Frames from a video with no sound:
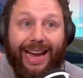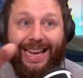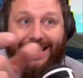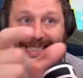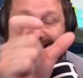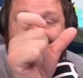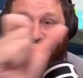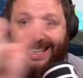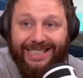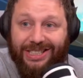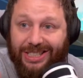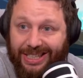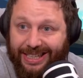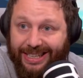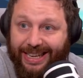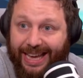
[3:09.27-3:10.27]
and it says
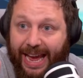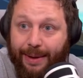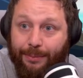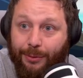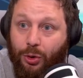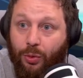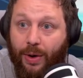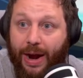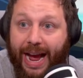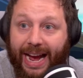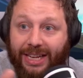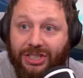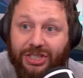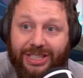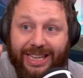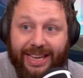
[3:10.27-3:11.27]
game
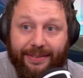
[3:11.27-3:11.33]
crashed,